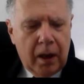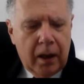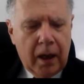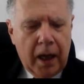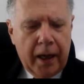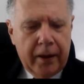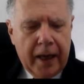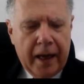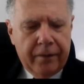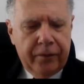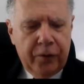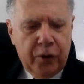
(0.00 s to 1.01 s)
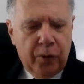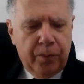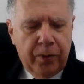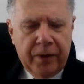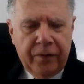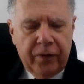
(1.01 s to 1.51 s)
I have no
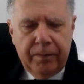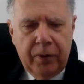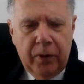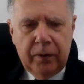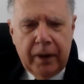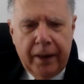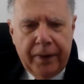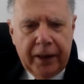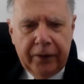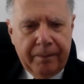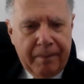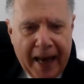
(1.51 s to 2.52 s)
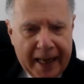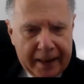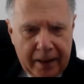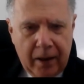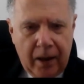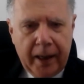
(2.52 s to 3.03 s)
brief for Putin. I think he's a
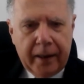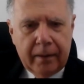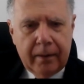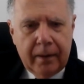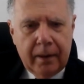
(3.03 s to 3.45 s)
bad guy.